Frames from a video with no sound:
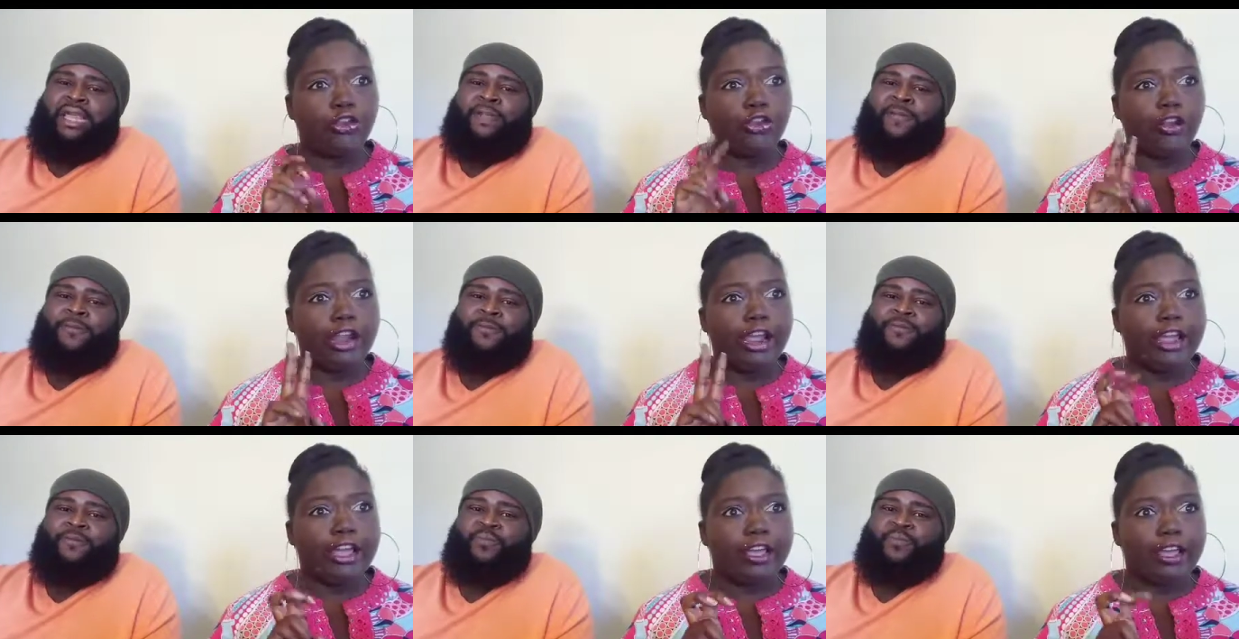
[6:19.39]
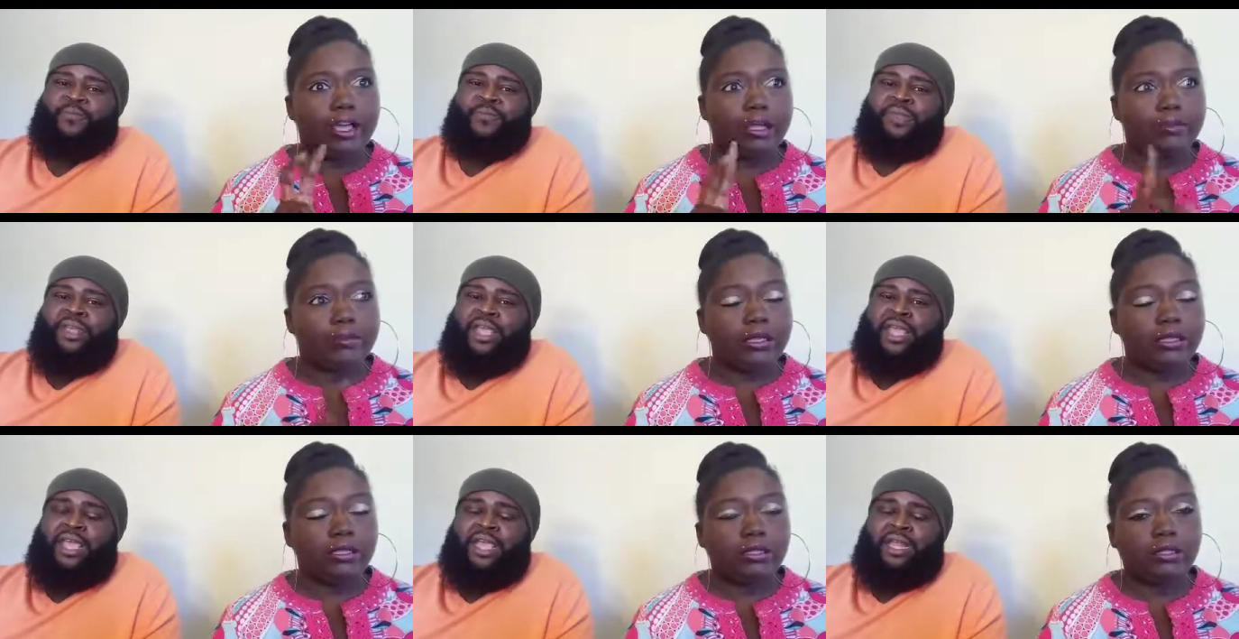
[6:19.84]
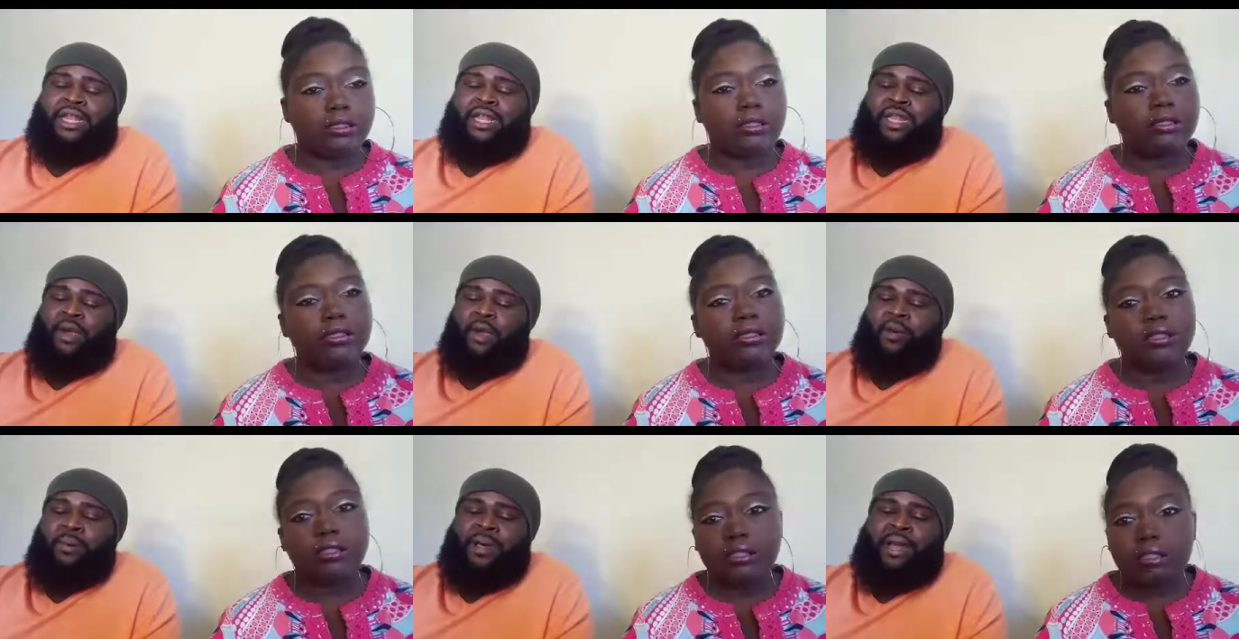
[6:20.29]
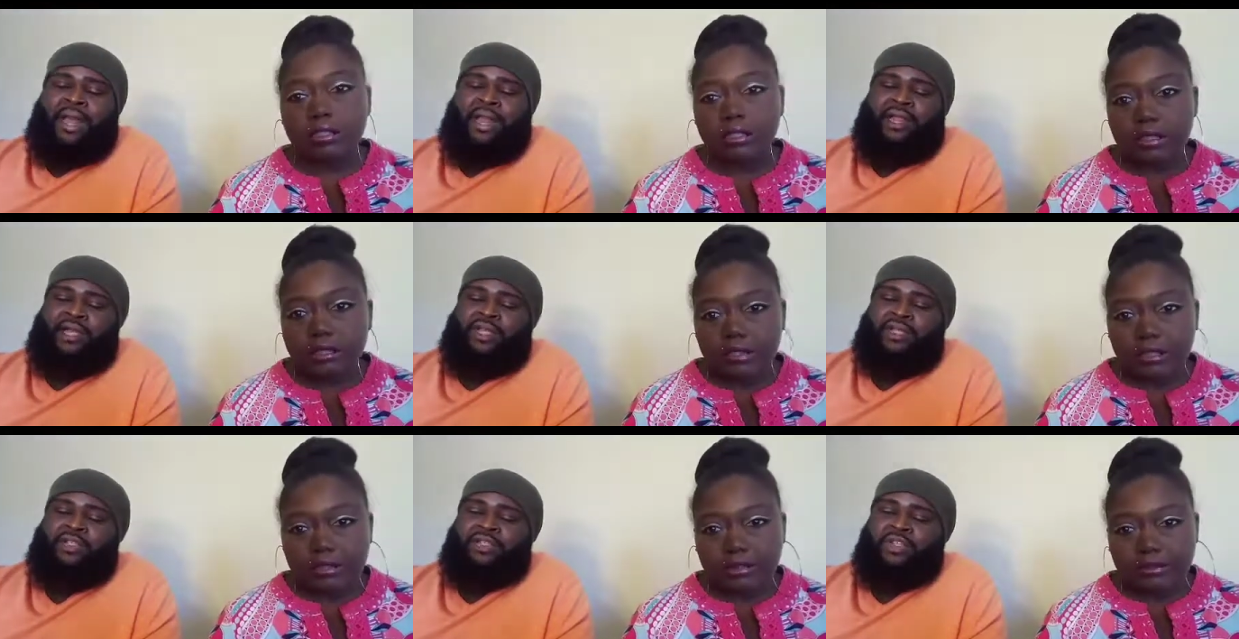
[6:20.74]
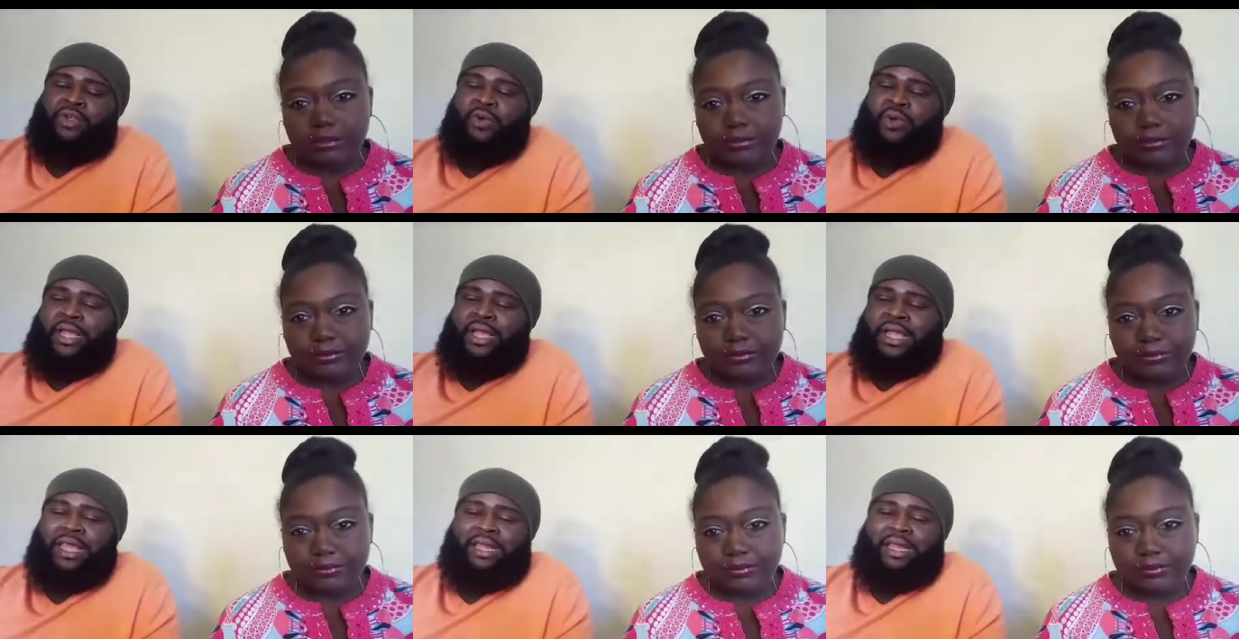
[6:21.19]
Speaker 1: the gram. Yeah, nobody is doing